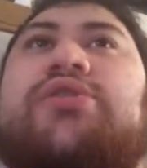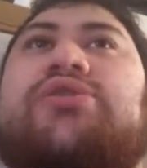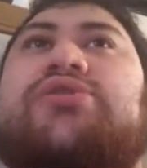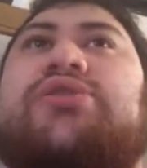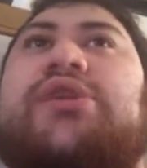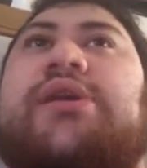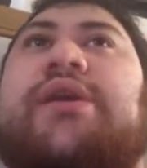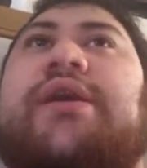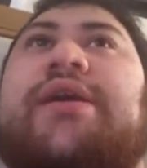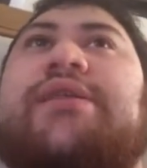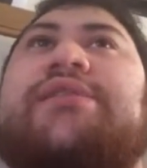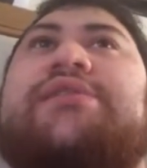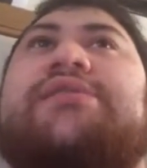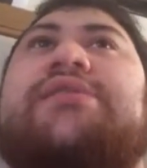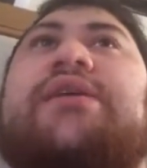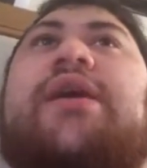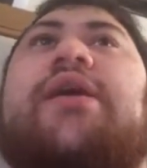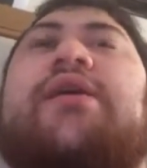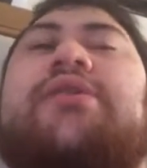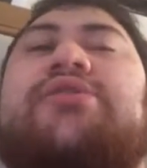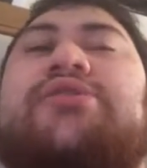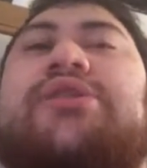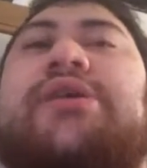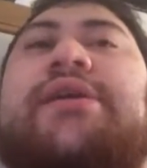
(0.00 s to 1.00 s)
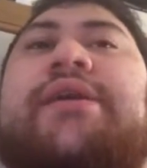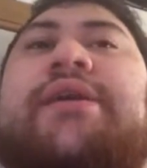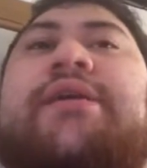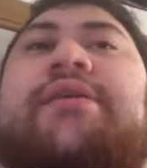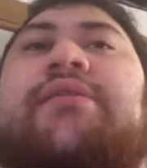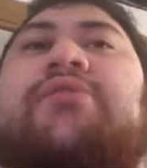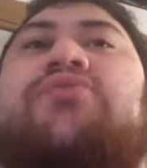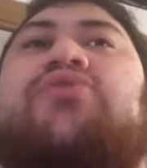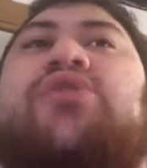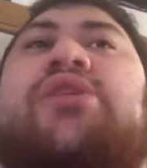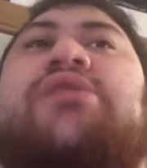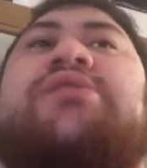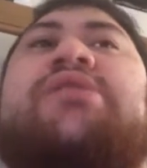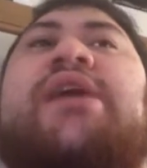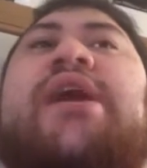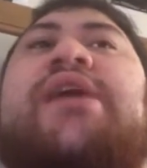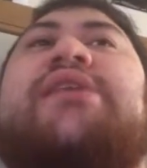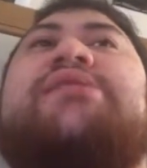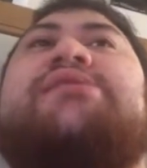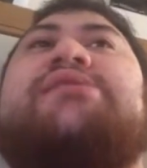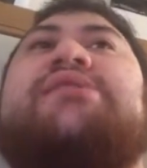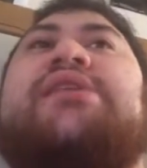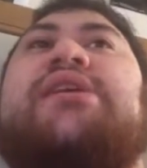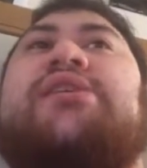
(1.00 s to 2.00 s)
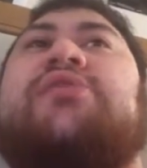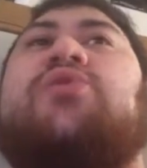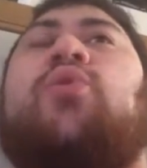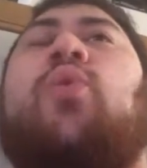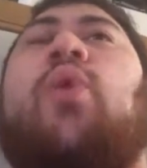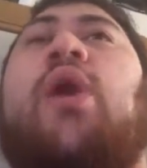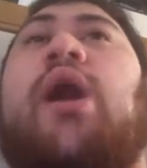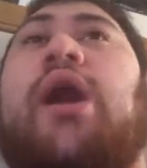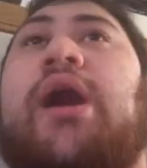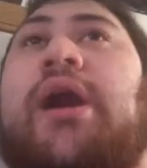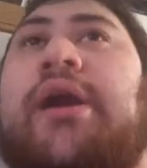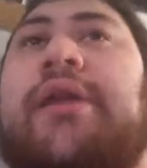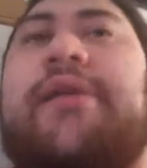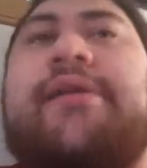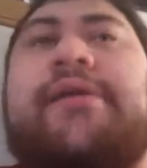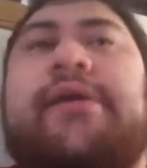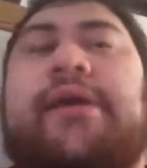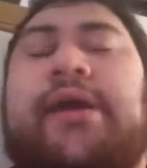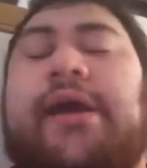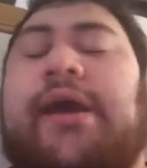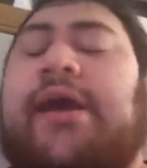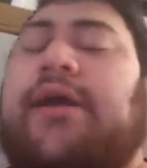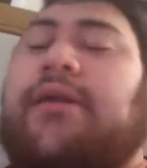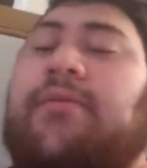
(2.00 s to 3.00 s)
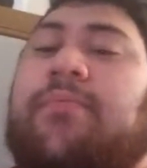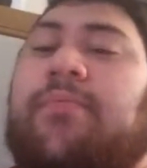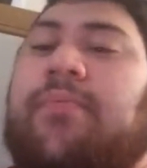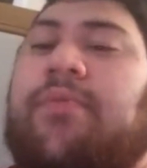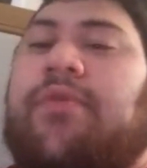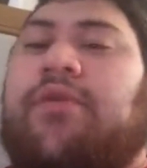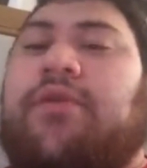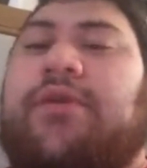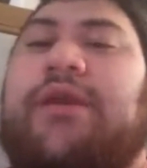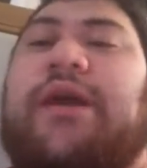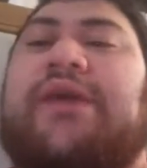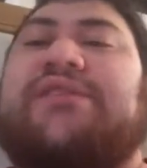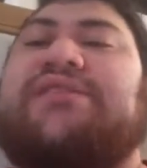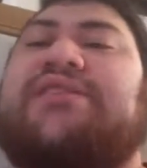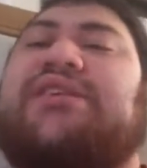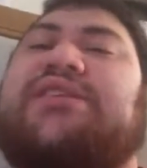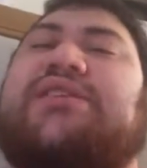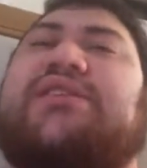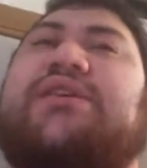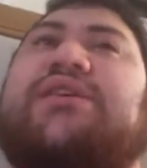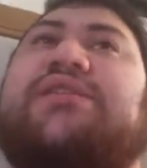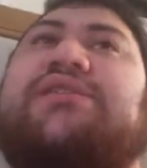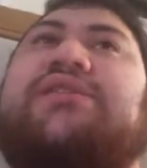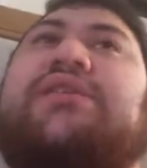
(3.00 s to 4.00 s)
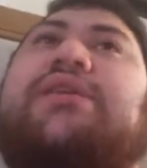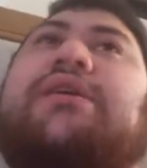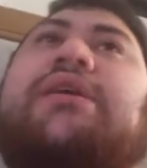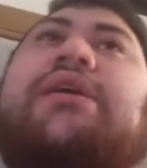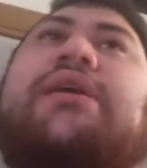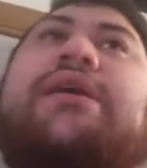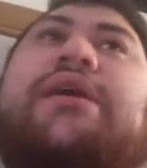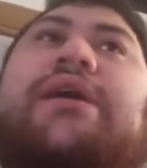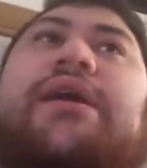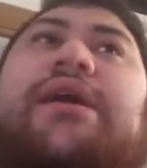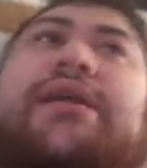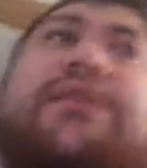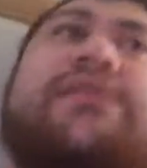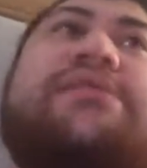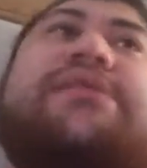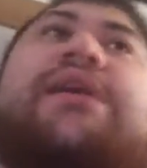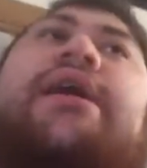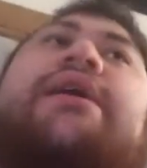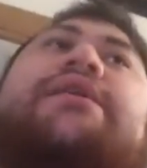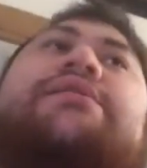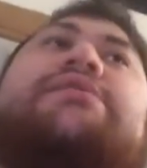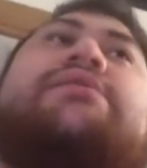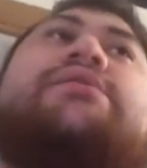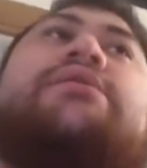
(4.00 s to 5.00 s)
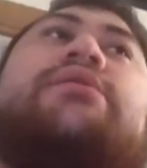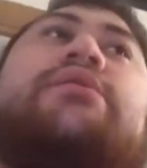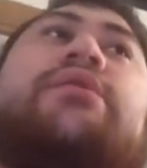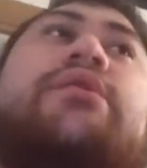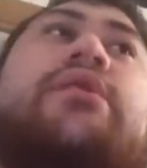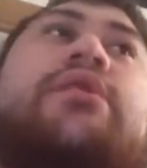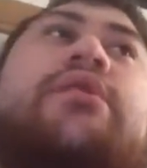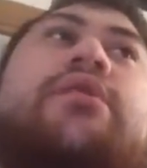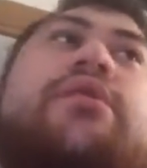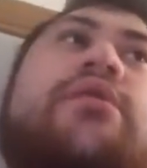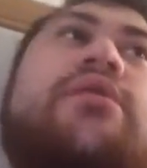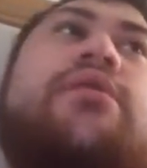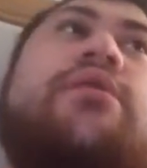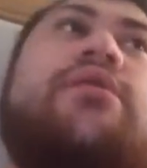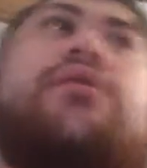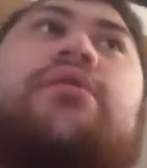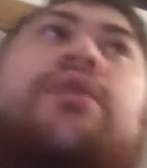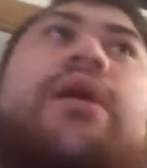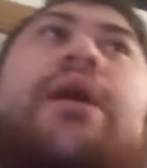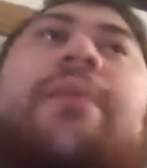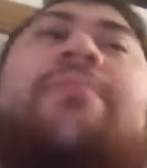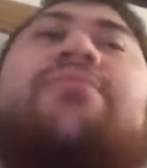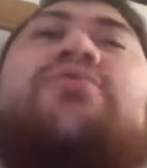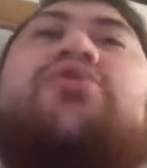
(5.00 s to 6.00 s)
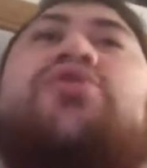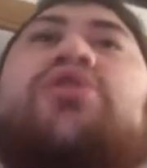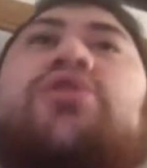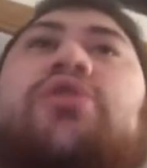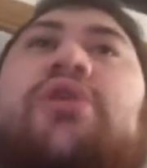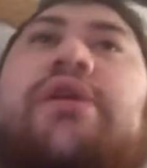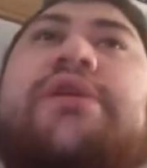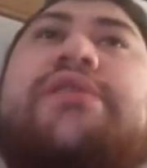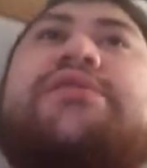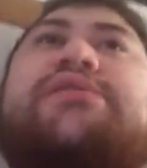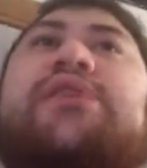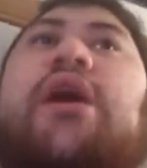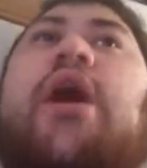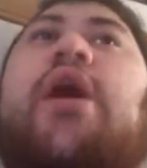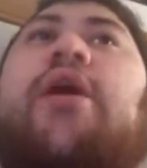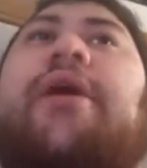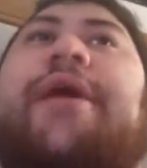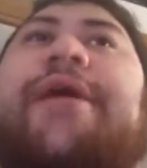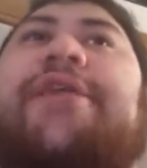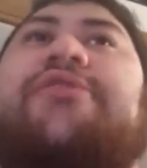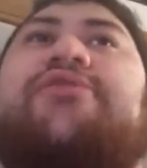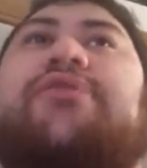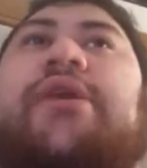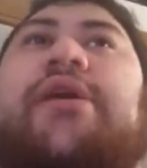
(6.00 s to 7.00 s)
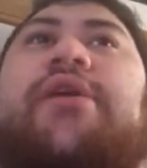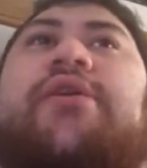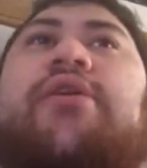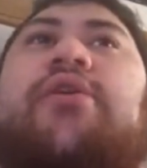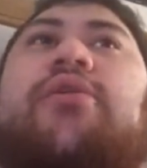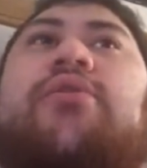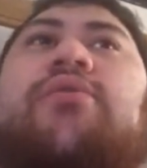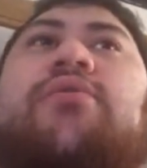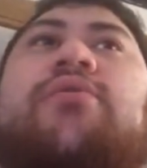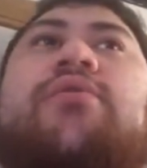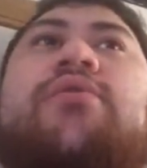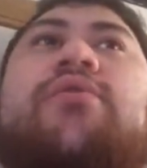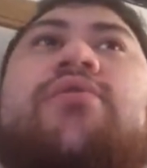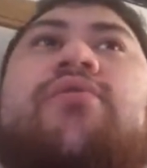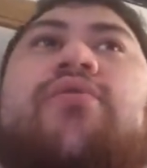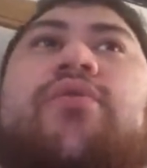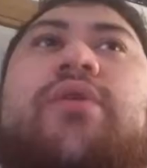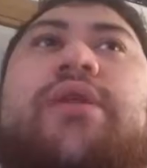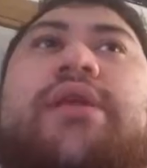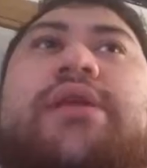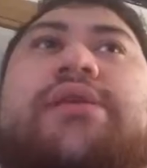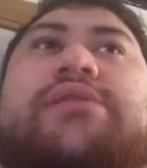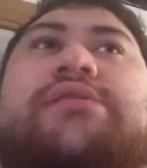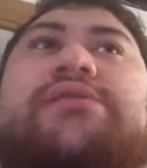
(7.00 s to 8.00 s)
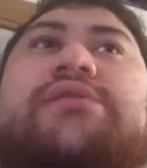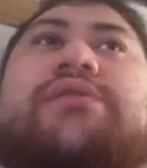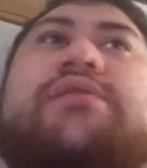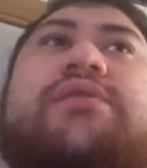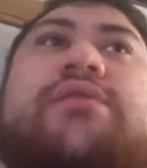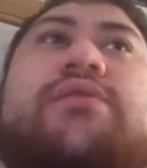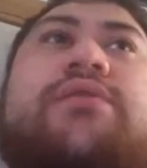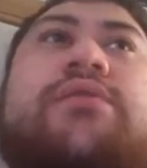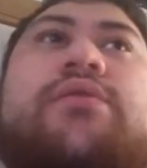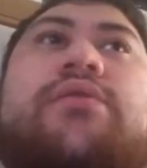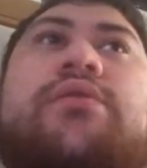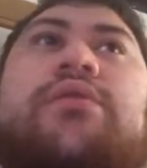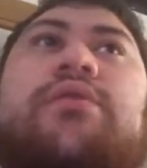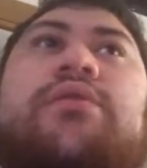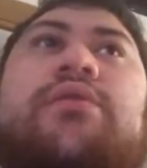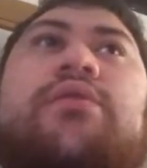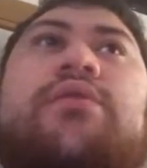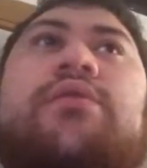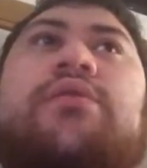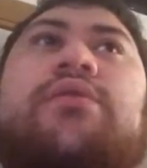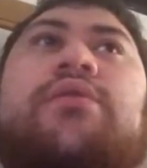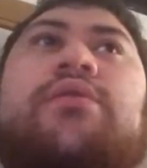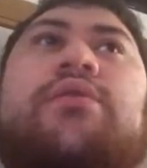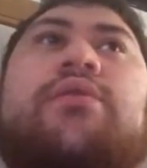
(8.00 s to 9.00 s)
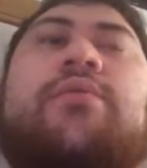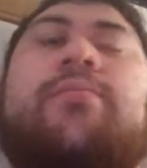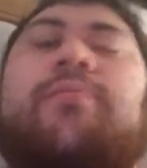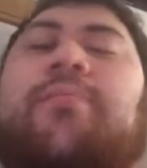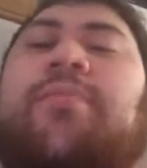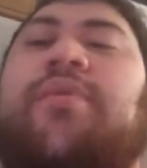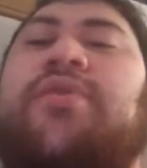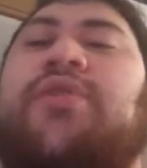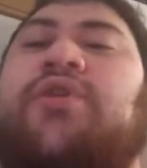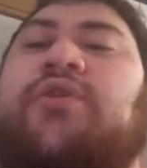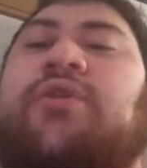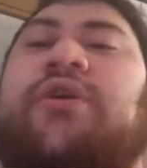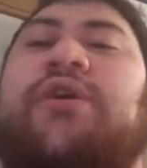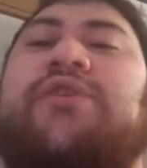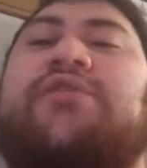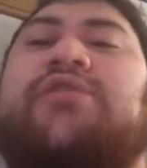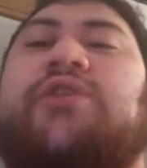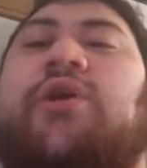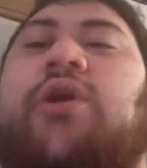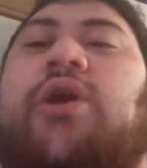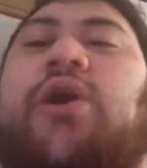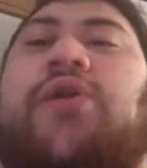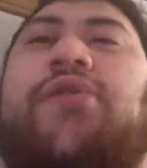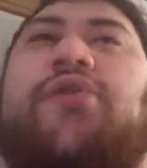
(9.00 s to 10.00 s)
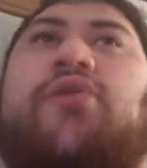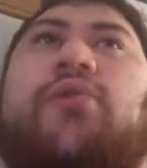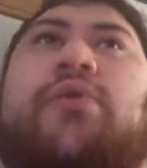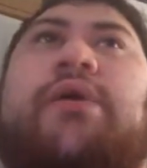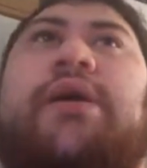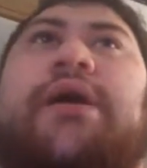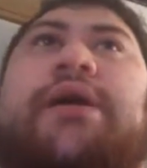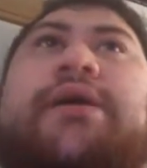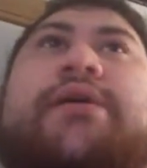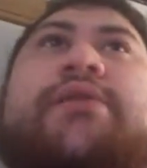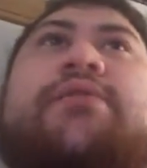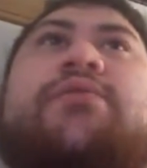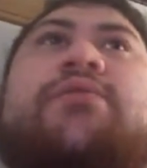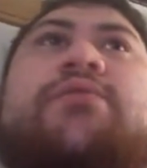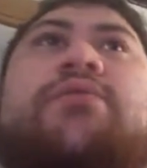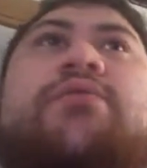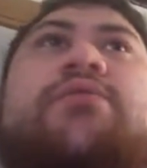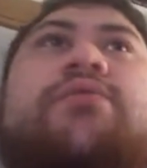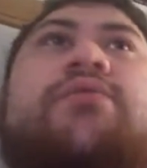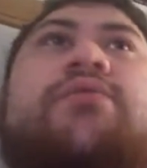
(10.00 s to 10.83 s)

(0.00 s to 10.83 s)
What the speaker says: She takes his wand or Narcissa's, and says, "I'm truly sorry, Draco, for this, but there is no other way."